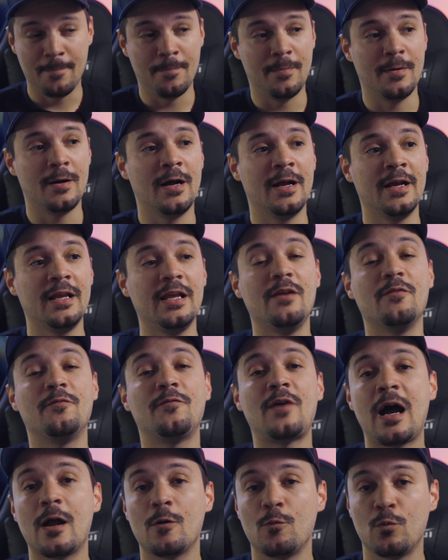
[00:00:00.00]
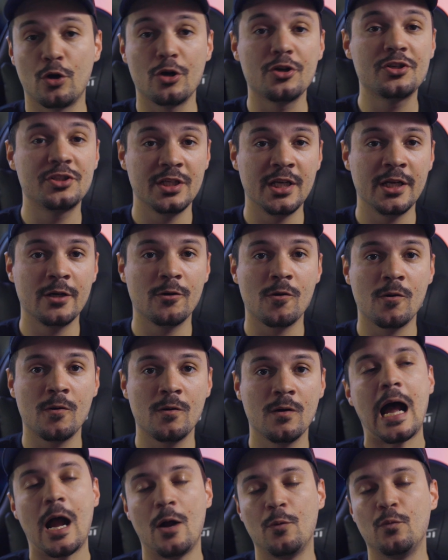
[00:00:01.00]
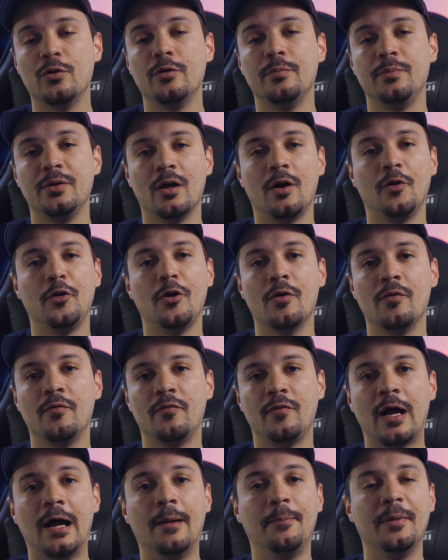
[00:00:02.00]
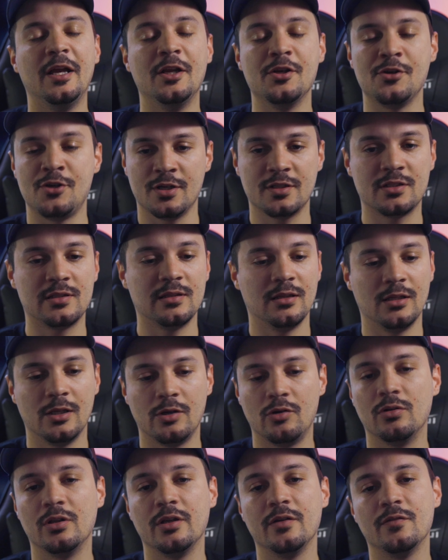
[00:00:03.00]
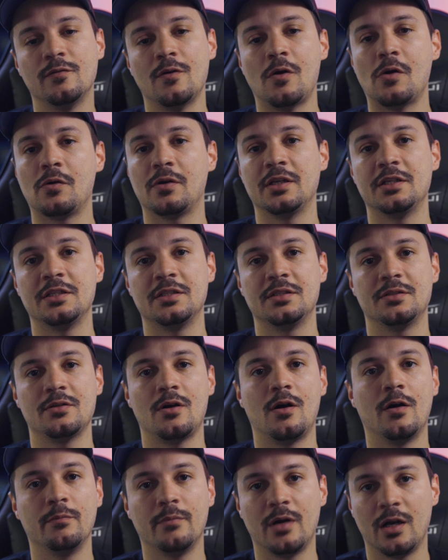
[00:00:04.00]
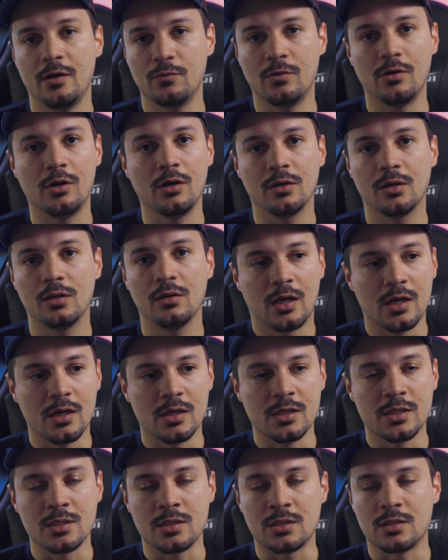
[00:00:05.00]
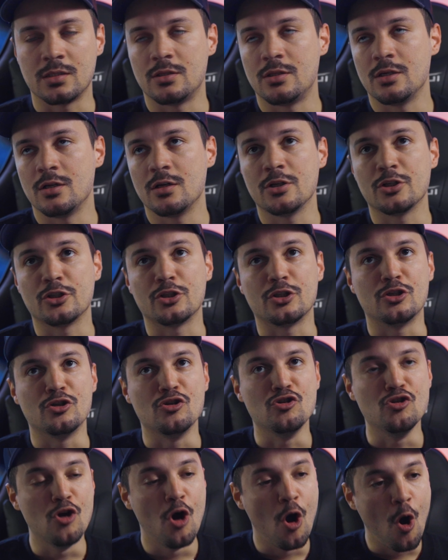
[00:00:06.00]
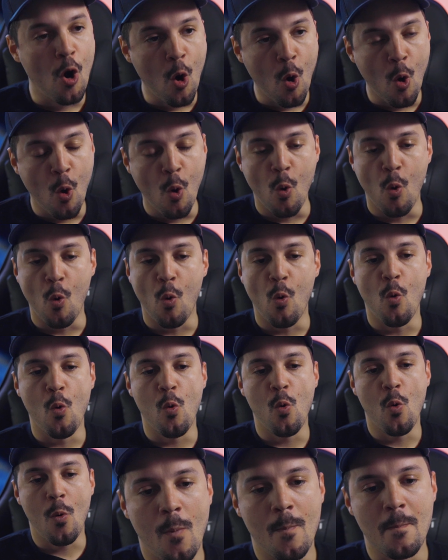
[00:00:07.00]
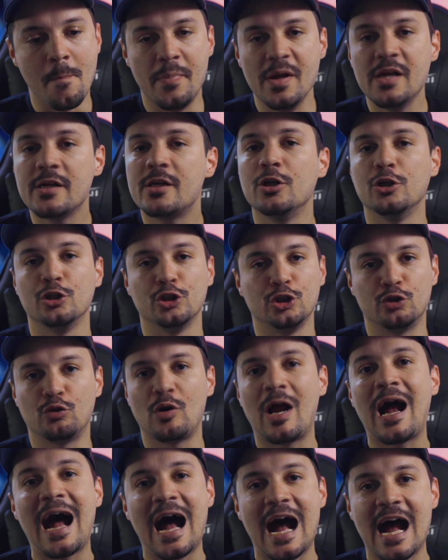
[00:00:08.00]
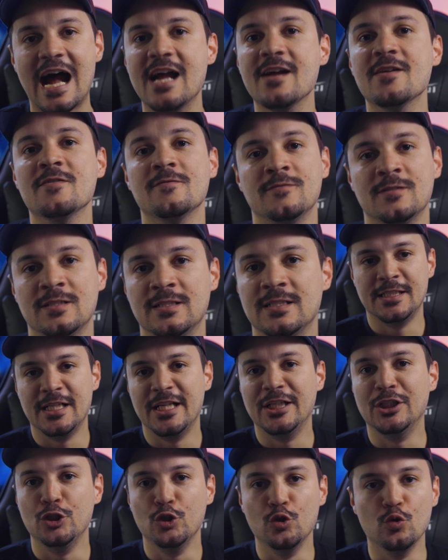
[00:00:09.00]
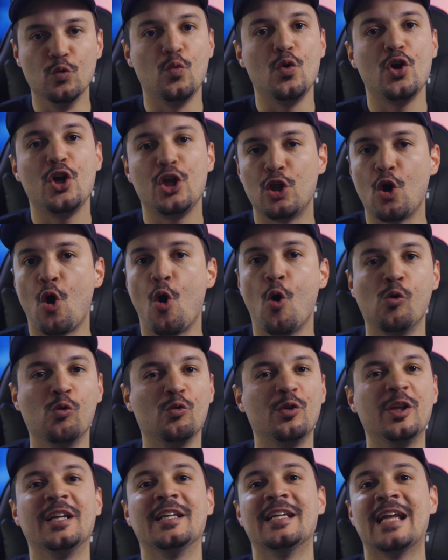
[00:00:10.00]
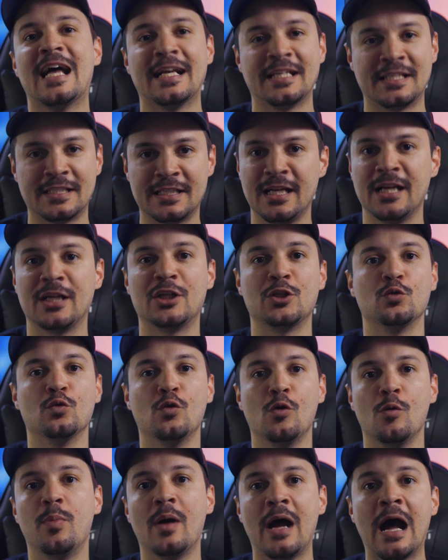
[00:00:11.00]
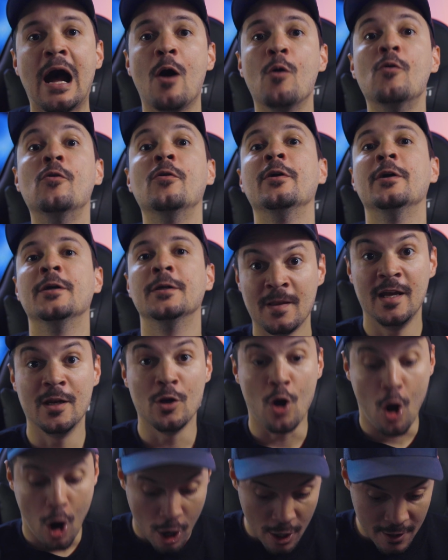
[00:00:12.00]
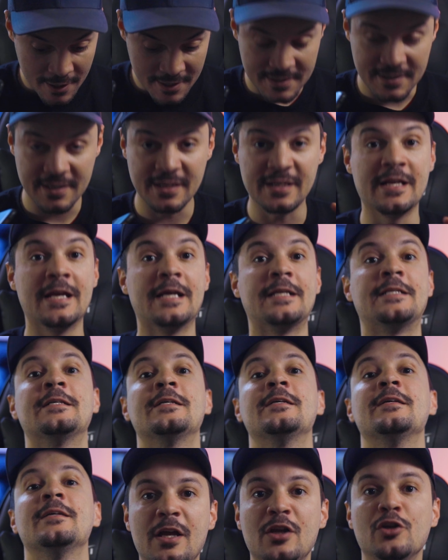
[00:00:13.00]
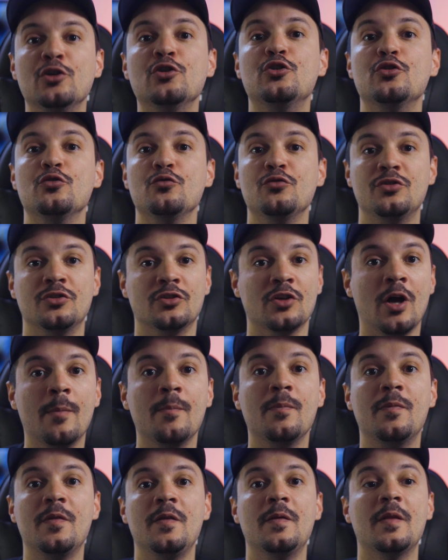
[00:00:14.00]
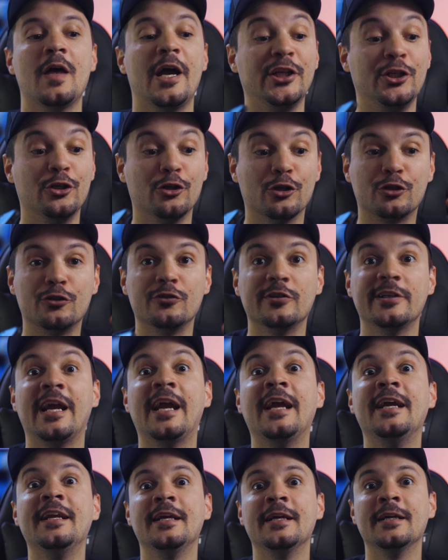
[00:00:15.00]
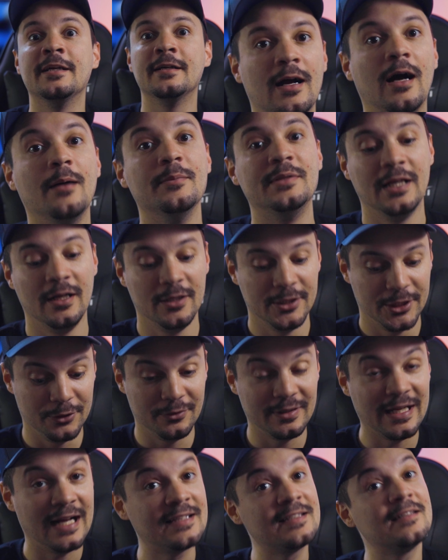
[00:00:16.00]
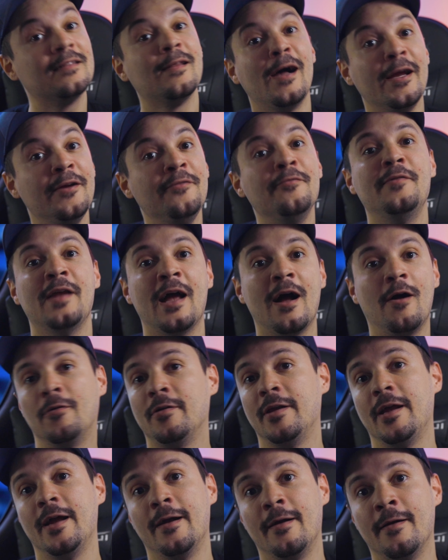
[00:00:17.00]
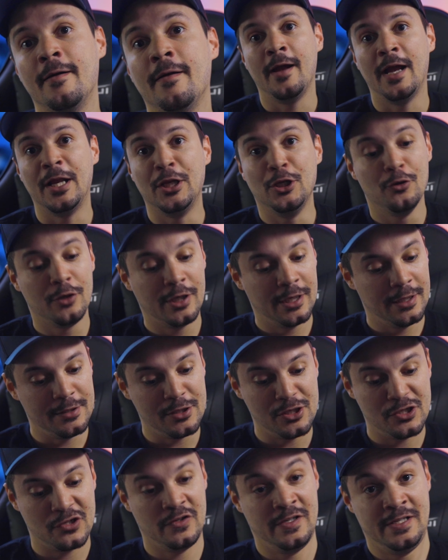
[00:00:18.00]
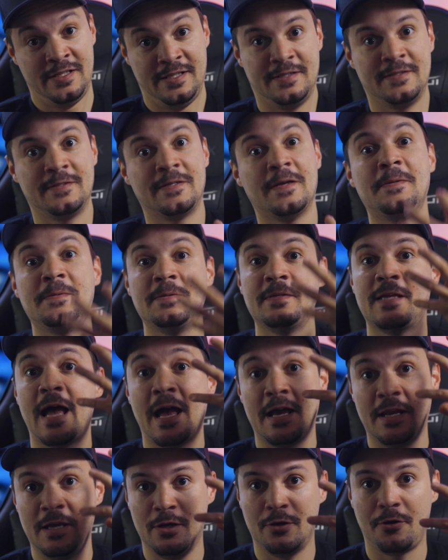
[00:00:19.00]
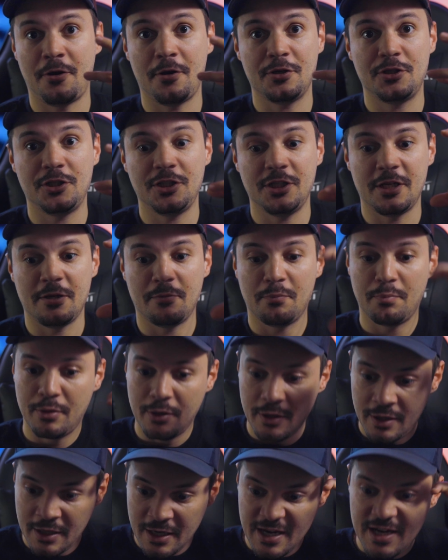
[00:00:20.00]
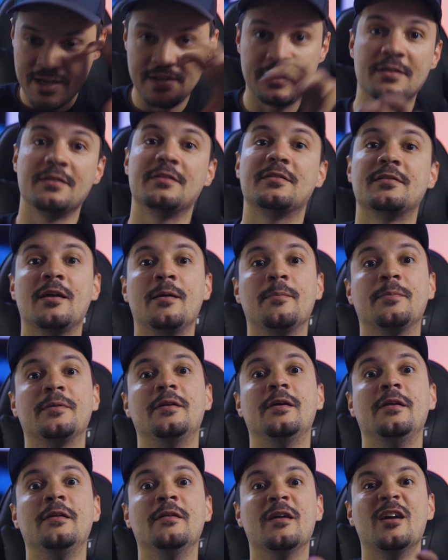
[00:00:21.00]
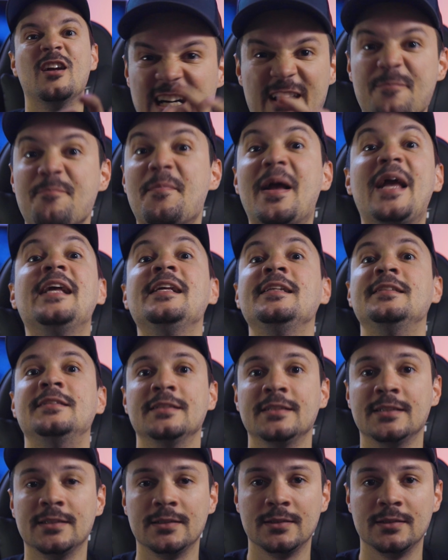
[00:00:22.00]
But if I were single, I would be on NoFap and just literally focused on my work, because there's no bigger drive than you withholding that sexual power and harnessing it into something that you're creating. I'm telling you, that's life down there, and you can transcend that energy and put it into something amazing.